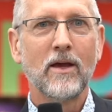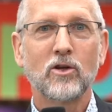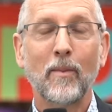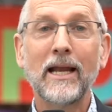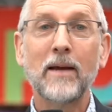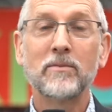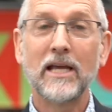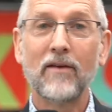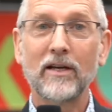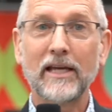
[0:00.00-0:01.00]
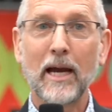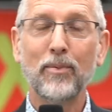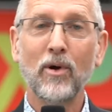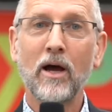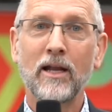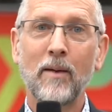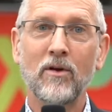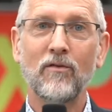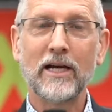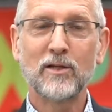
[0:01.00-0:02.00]
So my name is David Kepron. I'm
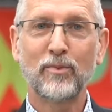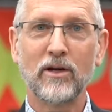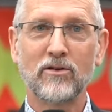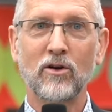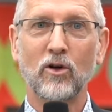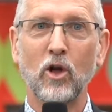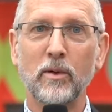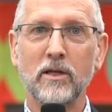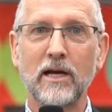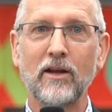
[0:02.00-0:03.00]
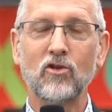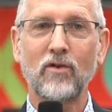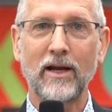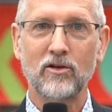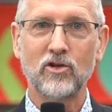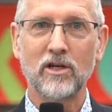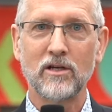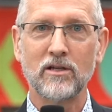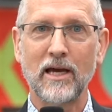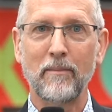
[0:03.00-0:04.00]
the Vice President of Global Design
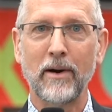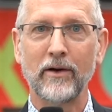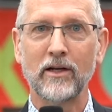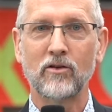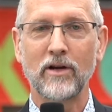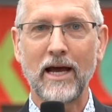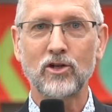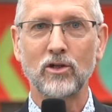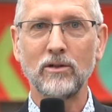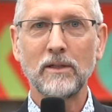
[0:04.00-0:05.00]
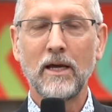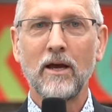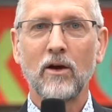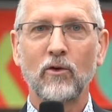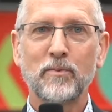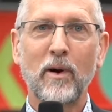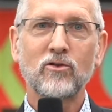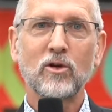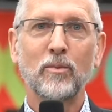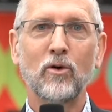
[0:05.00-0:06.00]
Strategies at Marriott International,
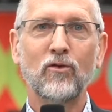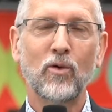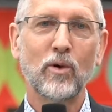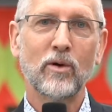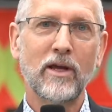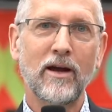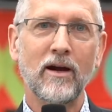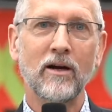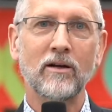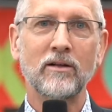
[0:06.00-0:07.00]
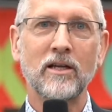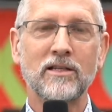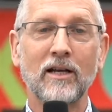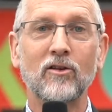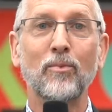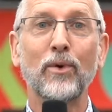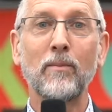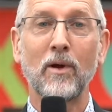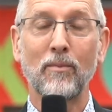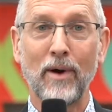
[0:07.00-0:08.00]
responsible for their distinctive
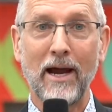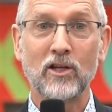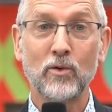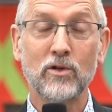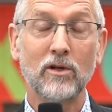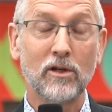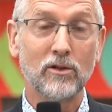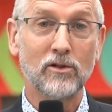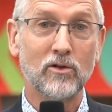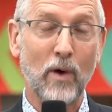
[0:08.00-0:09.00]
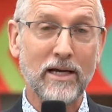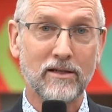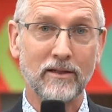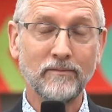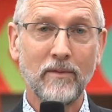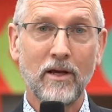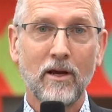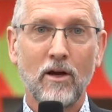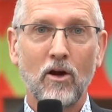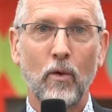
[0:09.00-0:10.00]
premium brands, which includes Westin,
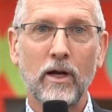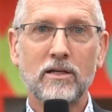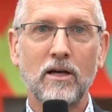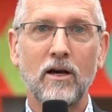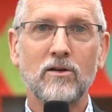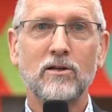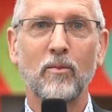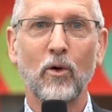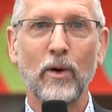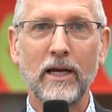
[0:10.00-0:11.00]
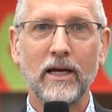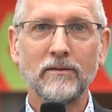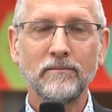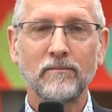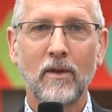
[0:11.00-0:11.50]
Renaissance, Le Meridien,